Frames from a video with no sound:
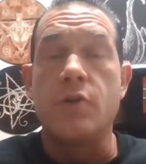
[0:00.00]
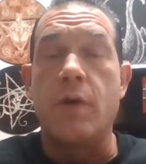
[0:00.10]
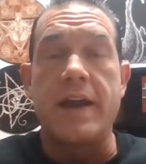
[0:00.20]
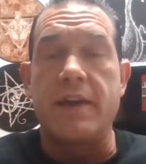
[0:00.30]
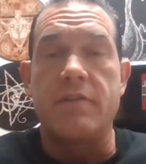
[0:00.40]

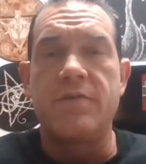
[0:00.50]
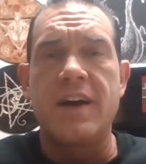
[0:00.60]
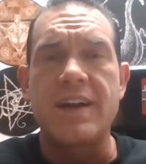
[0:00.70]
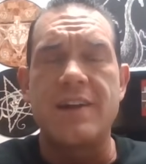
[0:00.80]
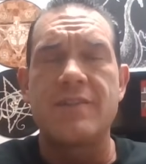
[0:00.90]
Do I give a
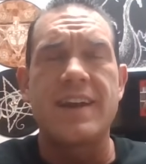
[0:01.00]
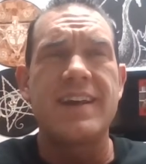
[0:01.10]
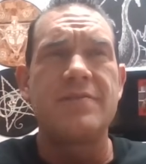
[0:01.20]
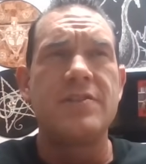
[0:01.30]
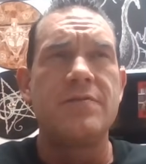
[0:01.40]
fuck? I don't
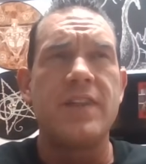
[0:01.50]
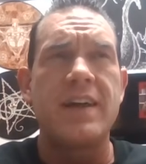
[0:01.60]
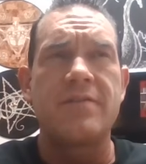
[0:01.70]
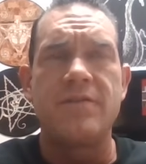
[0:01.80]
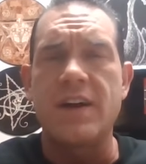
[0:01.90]
give two
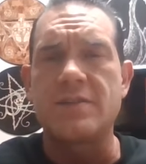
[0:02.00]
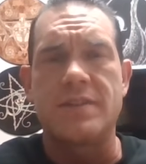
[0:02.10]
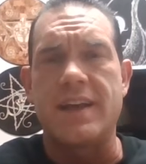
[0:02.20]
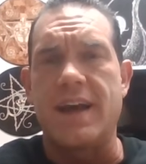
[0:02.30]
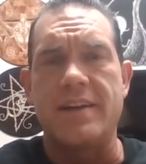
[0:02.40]
flying fucks
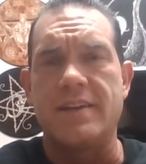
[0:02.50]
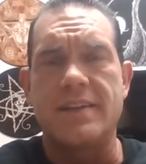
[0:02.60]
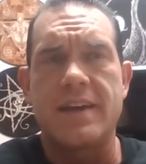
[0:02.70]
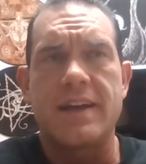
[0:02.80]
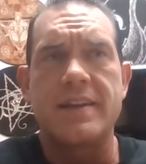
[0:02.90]
what the guy
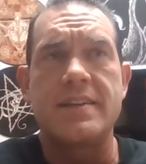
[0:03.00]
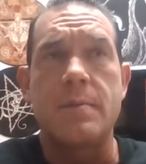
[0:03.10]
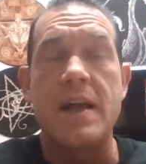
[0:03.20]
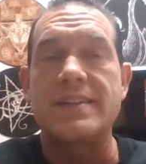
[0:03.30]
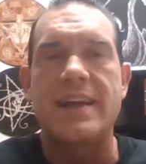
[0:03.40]
does. Like, I,
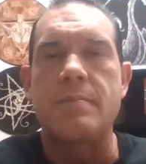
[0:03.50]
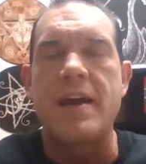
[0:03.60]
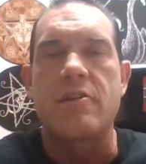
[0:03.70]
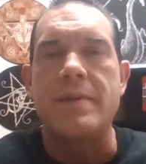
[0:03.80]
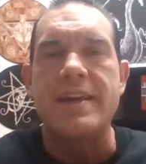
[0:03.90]
it's not a
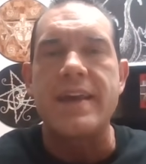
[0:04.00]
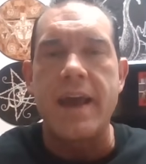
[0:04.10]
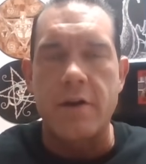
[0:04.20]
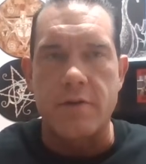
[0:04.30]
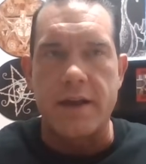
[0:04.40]
matter of me
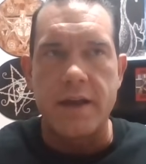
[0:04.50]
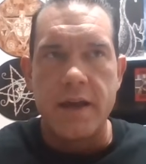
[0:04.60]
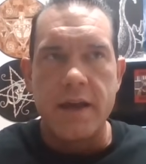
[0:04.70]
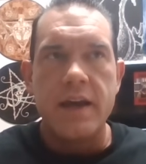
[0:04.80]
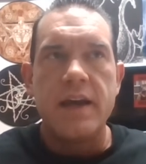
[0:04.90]
caring.
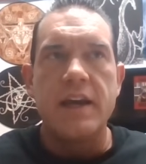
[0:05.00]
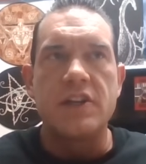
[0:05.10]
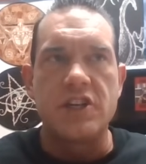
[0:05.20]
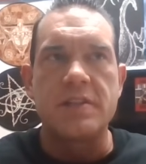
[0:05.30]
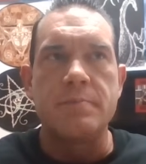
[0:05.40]

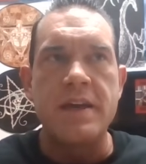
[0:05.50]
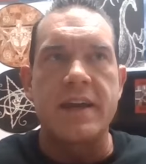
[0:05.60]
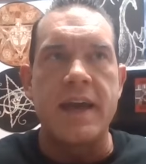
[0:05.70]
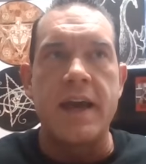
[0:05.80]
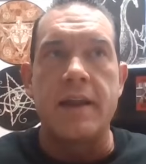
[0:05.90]
It's just me
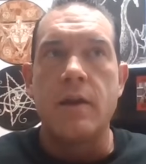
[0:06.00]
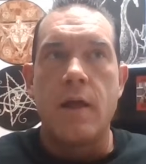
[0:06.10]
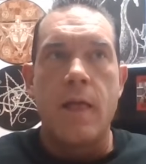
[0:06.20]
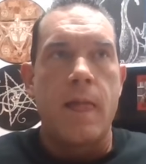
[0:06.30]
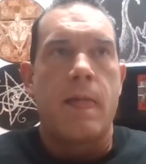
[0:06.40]
again.
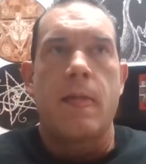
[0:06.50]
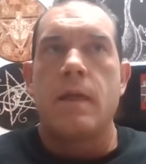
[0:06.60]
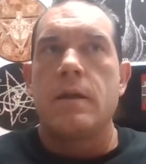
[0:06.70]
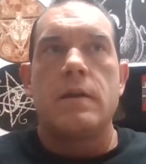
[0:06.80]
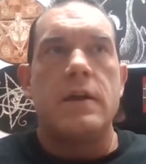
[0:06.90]

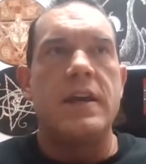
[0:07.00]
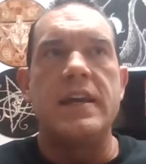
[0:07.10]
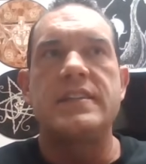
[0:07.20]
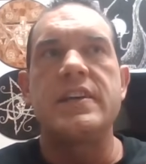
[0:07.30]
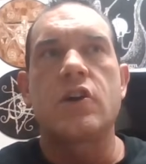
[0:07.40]

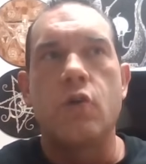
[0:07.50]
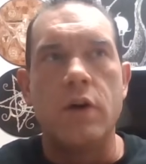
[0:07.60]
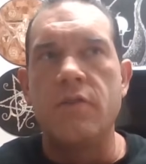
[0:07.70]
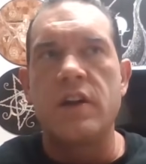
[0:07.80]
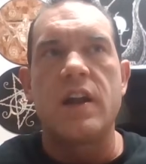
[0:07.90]
It's the
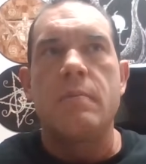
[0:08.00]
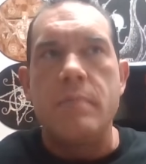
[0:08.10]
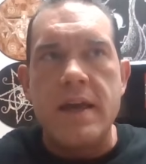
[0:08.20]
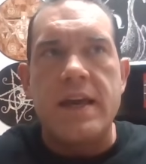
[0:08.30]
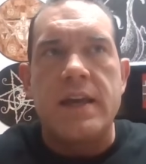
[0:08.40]
equivalent of
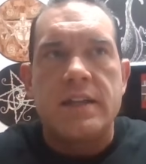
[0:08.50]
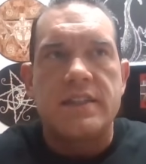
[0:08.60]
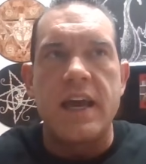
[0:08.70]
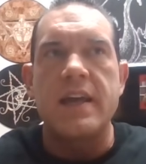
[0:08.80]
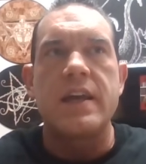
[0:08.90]
me
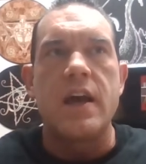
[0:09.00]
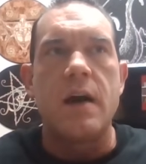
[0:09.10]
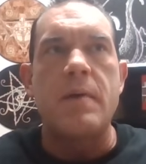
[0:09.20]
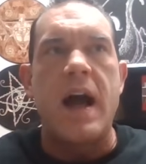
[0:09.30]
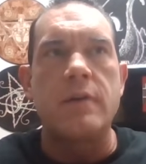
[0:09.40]
taking
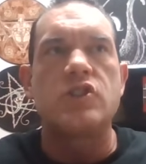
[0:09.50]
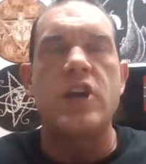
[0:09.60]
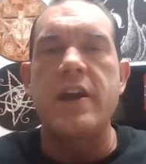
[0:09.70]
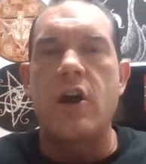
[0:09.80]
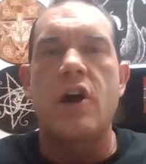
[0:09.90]
up uh,
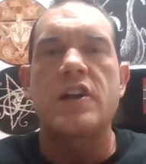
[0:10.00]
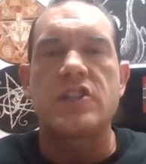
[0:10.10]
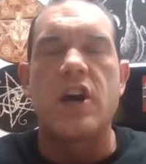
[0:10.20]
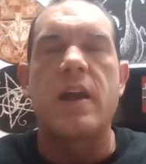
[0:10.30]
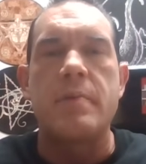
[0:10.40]
J Dog
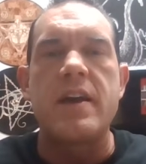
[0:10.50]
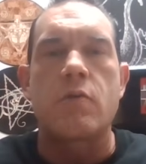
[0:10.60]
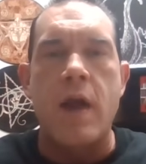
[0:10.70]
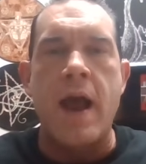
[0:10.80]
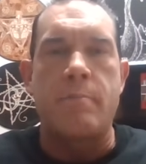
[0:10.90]
is gonna be
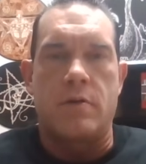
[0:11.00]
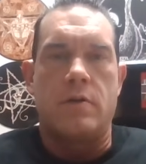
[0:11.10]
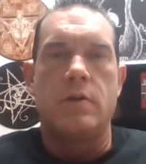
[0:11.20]
a rapper.